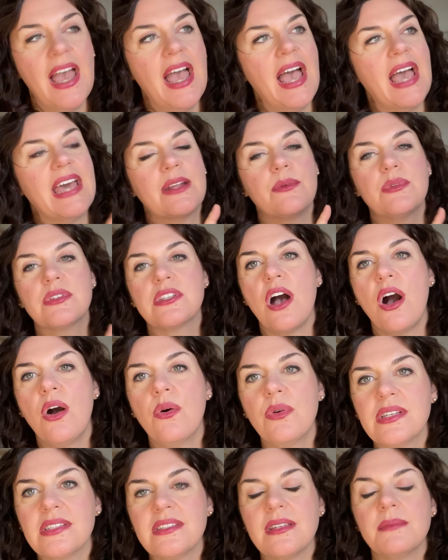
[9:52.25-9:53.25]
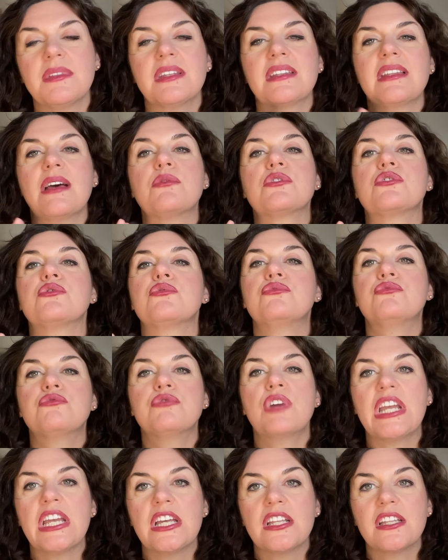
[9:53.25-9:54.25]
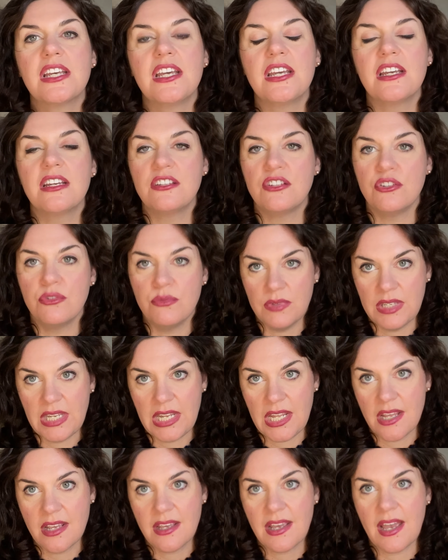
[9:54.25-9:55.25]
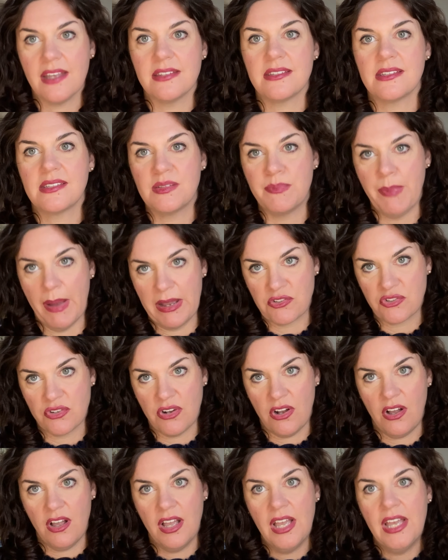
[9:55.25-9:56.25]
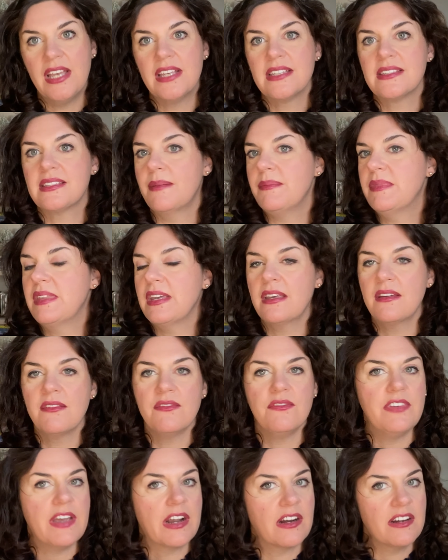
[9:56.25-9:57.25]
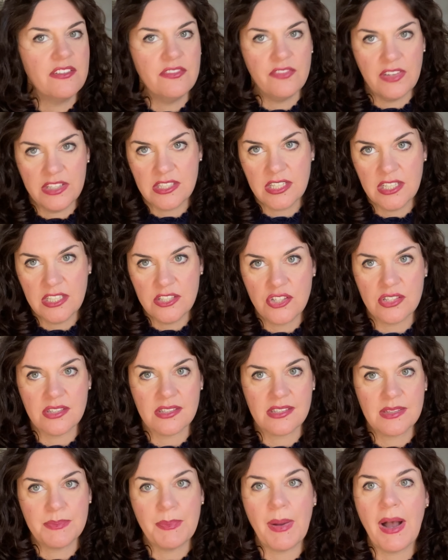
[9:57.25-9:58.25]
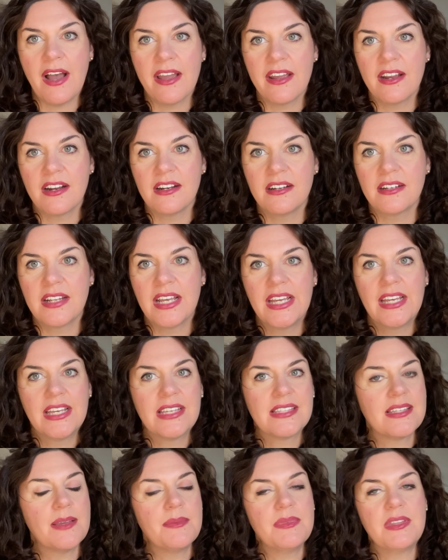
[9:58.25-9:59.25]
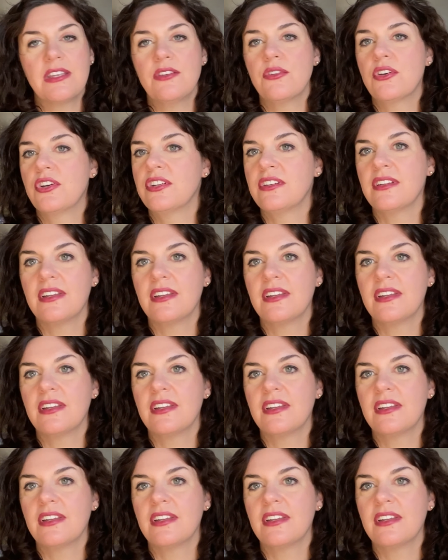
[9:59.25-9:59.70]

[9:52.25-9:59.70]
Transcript: And it was always something that was really unique and special. Something very vintage inspired, something you couldn't